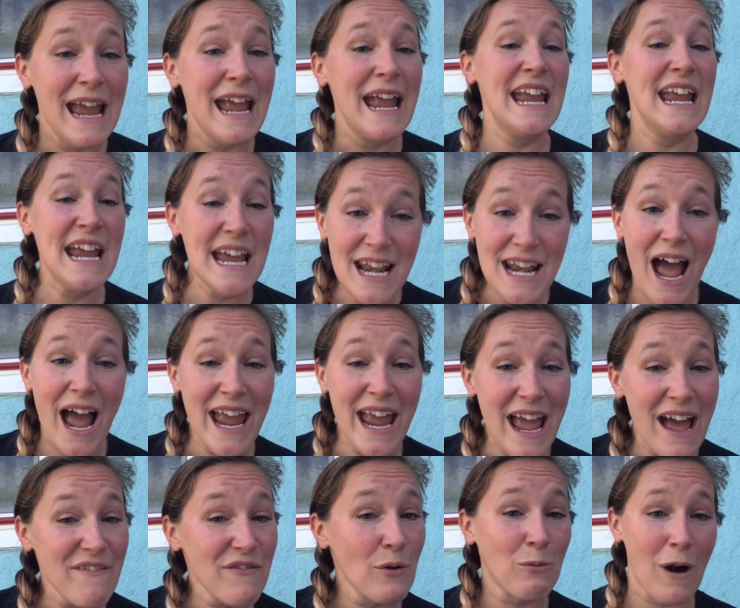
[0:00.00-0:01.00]
and I
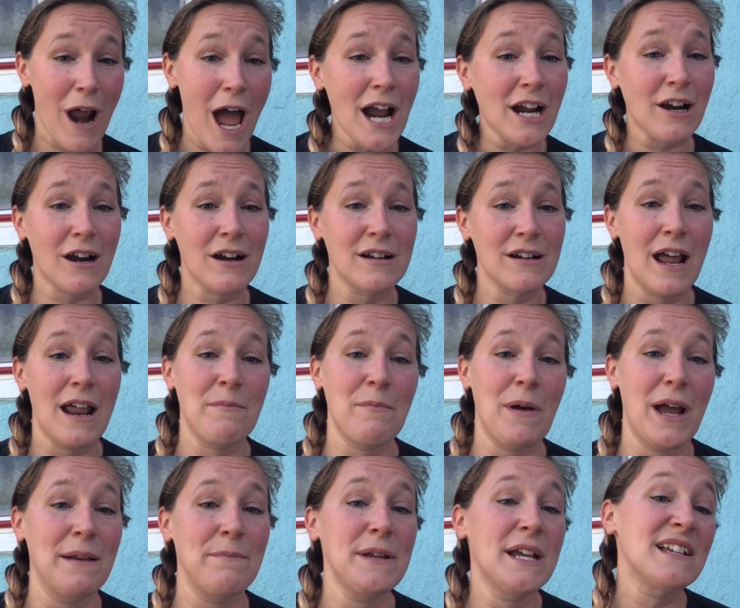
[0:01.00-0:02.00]
have a rock garden on
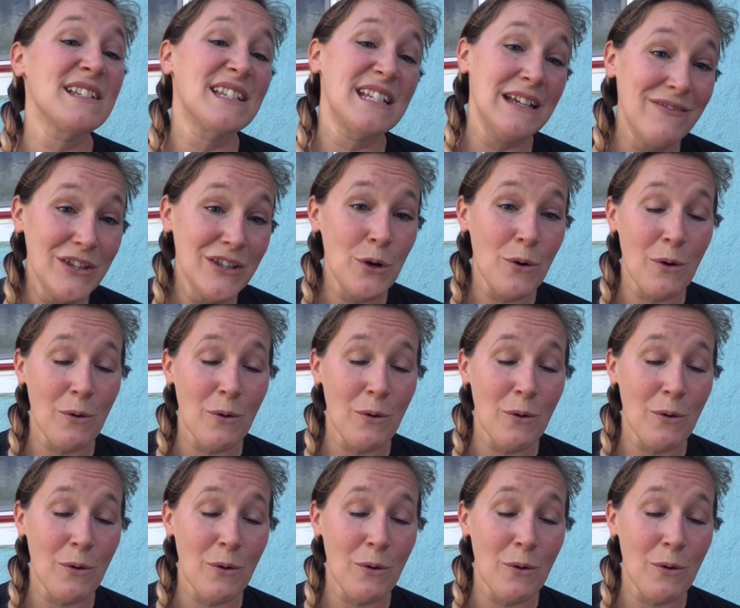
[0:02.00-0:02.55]
mine because even though